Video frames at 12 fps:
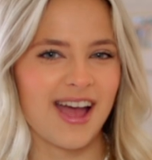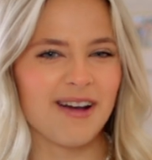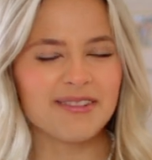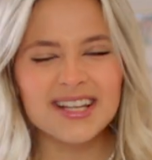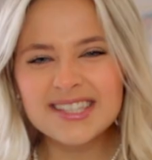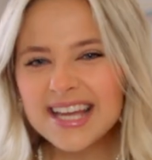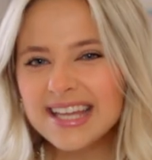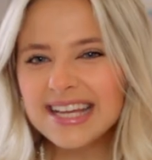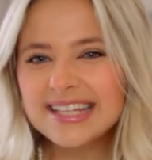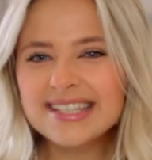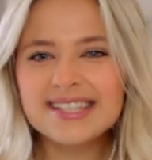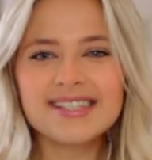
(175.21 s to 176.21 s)
I'm gonna say
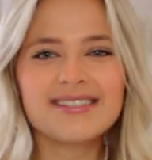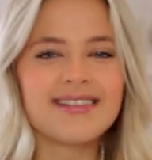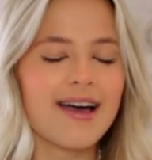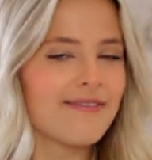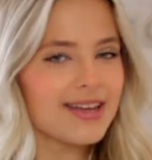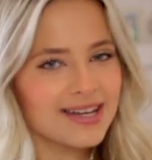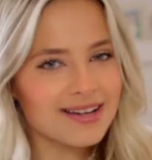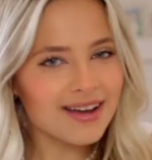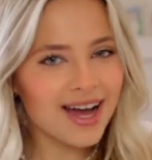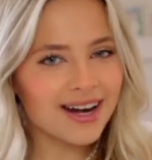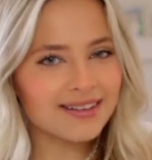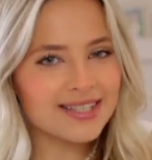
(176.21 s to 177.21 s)
like a 7
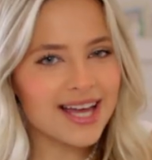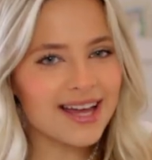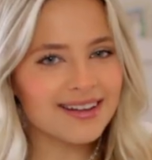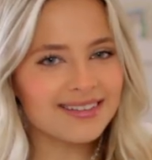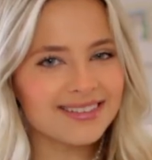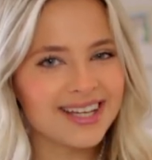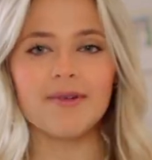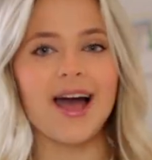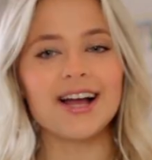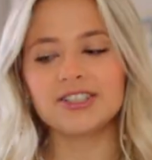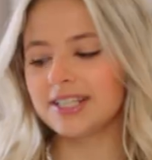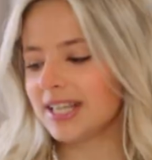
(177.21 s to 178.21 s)
out of 10.
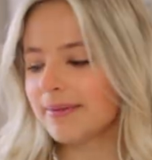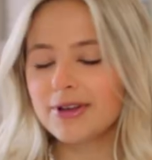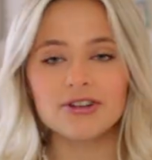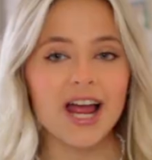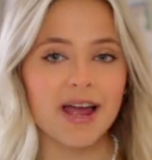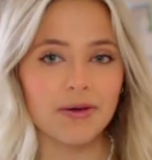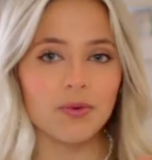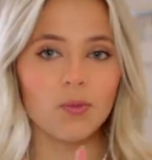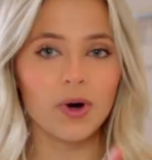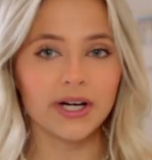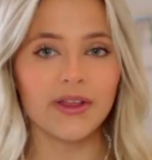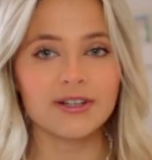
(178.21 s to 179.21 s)
Actually, let me try it with
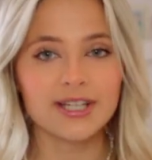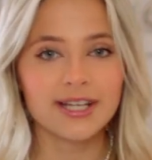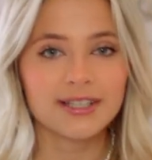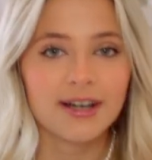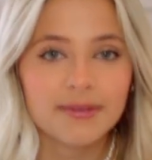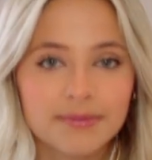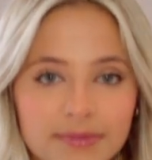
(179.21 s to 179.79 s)
one other tank top.